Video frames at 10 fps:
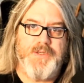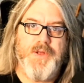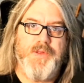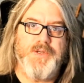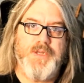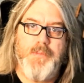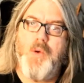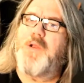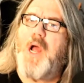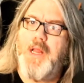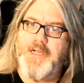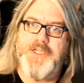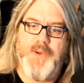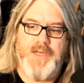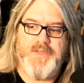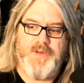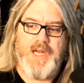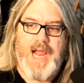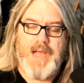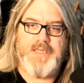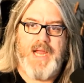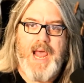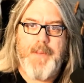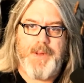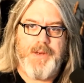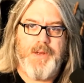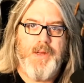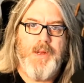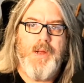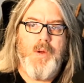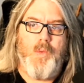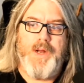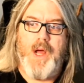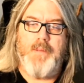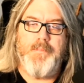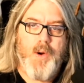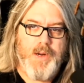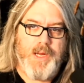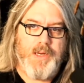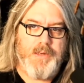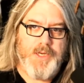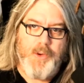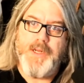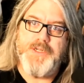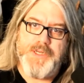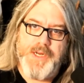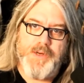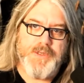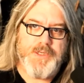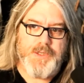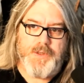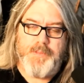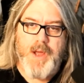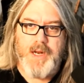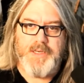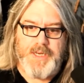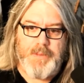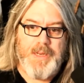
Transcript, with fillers: So there's some more knowledge transfer that has to happen when onboarding new engineers to the product team.